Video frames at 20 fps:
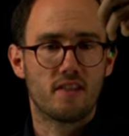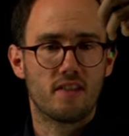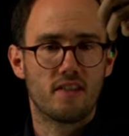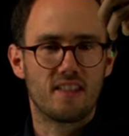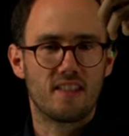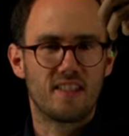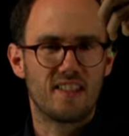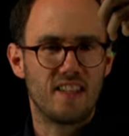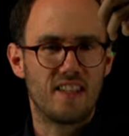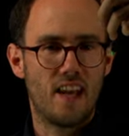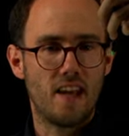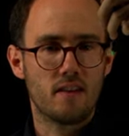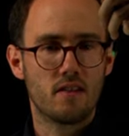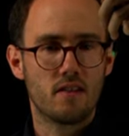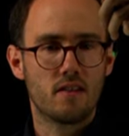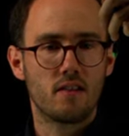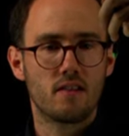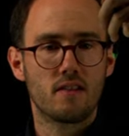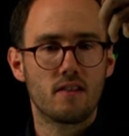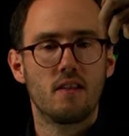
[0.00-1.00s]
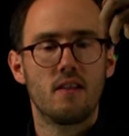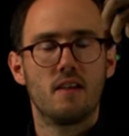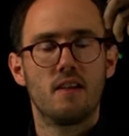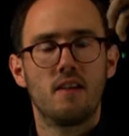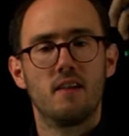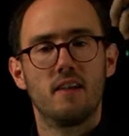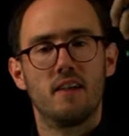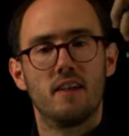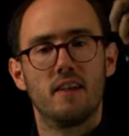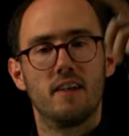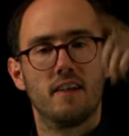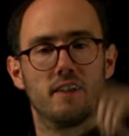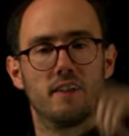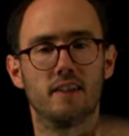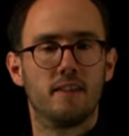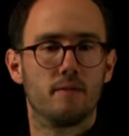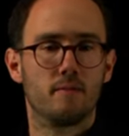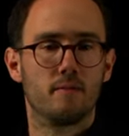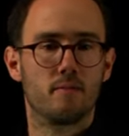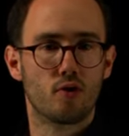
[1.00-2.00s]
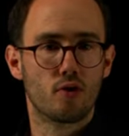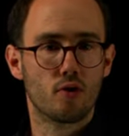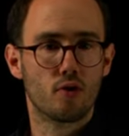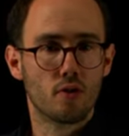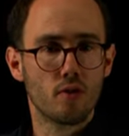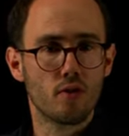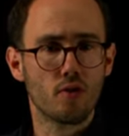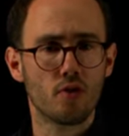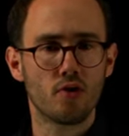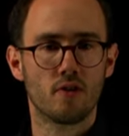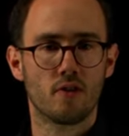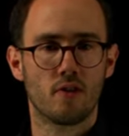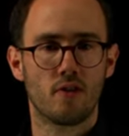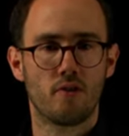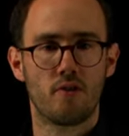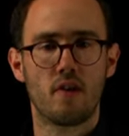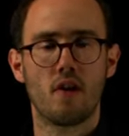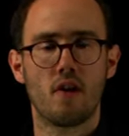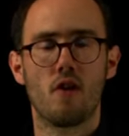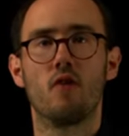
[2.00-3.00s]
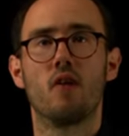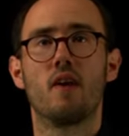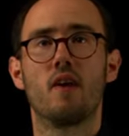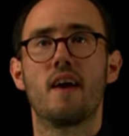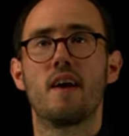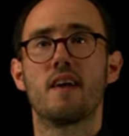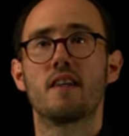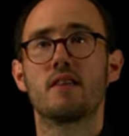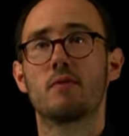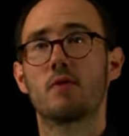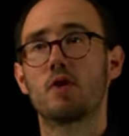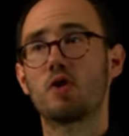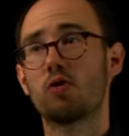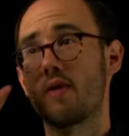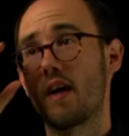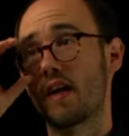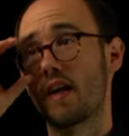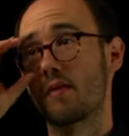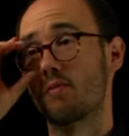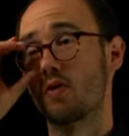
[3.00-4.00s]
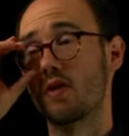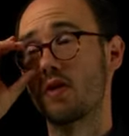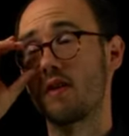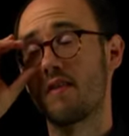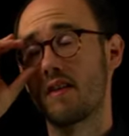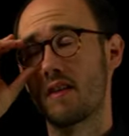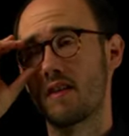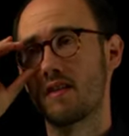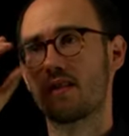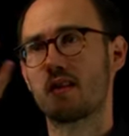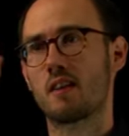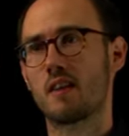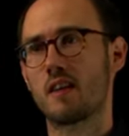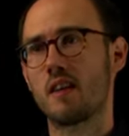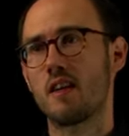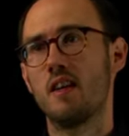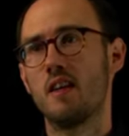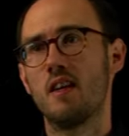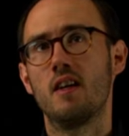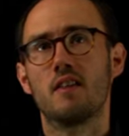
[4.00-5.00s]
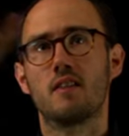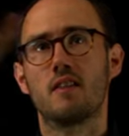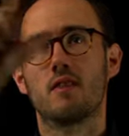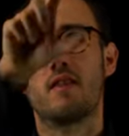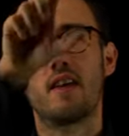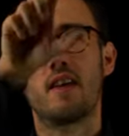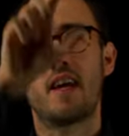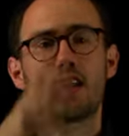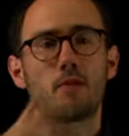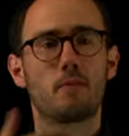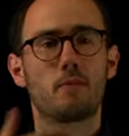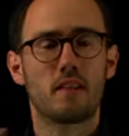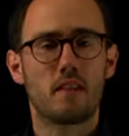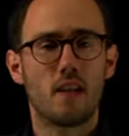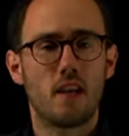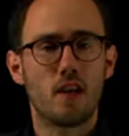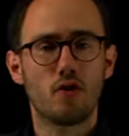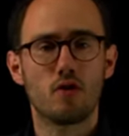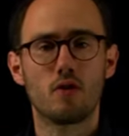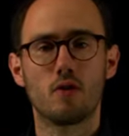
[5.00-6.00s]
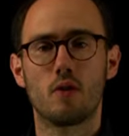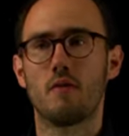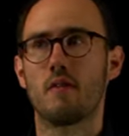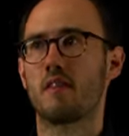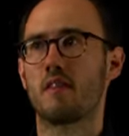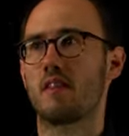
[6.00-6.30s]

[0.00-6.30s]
the standard solution of the OLS, which we had previously. So the expectation over the